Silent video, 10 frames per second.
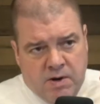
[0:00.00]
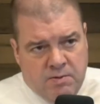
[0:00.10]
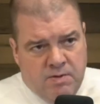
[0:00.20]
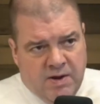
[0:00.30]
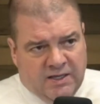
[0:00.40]

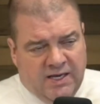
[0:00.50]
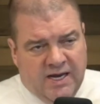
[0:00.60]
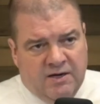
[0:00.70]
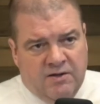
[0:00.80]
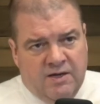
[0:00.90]
at the
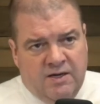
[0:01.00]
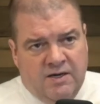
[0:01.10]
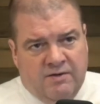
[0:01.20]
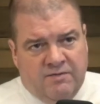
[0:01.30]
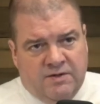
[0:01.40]
end of
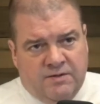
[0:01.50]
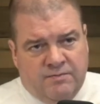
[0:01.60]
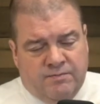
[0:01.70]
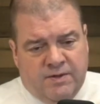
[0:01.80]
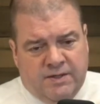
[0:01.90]

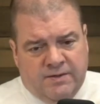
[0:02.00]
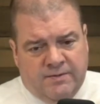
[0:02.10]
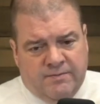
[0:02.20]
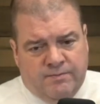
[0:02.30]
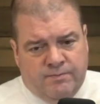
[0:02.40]

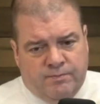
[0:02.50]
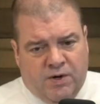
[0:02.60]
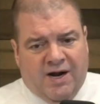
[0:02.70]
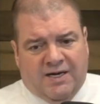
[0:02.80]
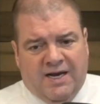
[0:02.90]
the
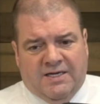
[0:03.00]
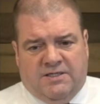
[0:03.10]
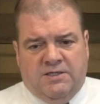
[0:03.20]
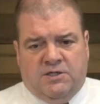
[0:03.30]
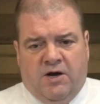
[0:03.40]
podcast,
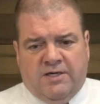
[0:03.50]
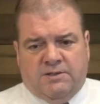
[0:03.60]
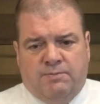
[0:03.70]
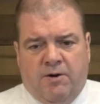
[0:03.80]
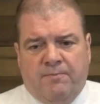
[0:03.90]
he talks
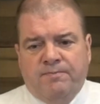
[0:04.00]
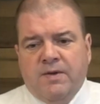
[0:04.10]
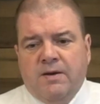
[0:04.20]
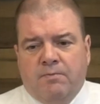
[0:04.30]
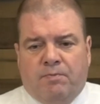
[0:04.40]
about
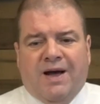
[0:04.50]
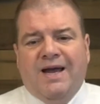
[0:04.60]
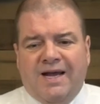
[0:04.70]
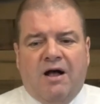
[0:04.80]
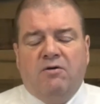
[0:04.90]

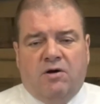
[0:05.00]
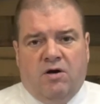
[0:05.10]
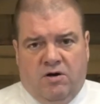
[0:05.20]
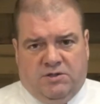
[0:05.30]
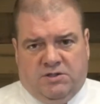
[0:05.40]
buying
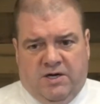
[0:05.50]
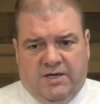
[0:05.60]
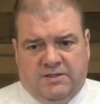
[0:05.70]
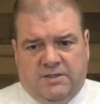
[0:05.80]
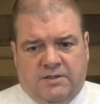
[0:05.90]
alcohol
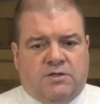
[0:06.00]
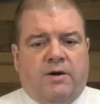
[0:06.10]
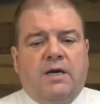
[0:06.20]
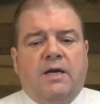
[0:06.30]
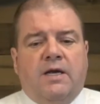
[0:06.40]
stocks.
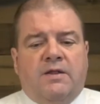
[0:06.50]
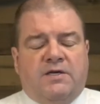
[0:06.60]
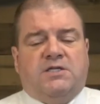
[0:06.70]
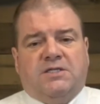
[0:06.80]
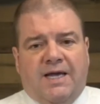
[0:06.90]

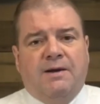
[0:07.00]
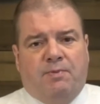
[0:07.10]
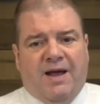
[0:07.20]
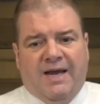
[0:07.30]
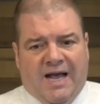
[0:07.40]
This is like
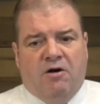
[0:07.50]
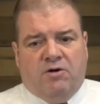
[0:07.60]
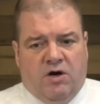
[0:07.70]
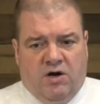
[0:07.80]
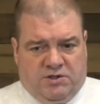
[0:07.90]
buying
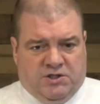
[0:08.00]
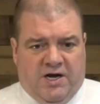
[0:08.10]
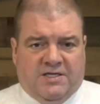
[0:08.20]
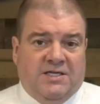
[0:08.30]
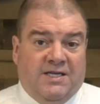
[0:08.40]
alcohol
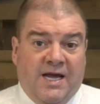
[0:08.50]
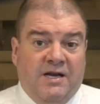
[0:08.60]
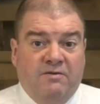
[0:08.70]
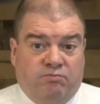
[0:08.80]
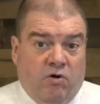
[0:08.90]
stocks at the
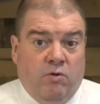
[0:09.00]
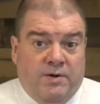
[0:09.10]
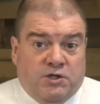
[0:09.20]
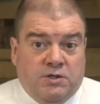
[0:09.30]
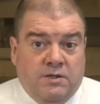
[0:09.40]
end of Prohibition.